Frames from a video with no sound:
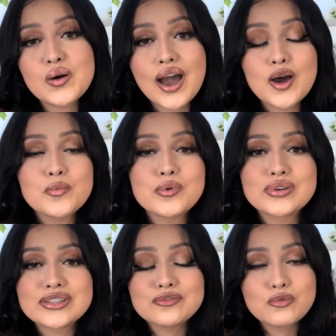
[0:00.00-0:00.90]
I hope it
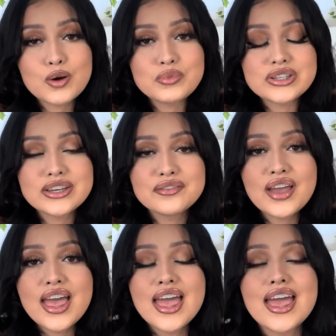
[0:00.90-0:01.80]
was informative,
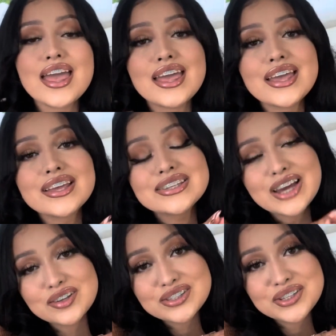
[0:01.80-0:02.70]
and
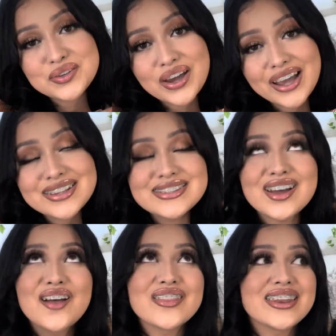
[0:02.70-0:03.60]
I'll see you guys
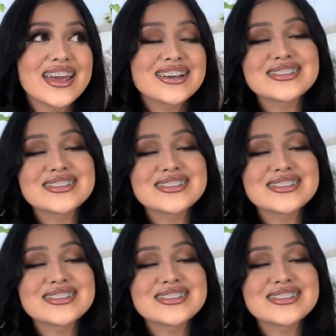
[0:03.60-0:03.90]
on the next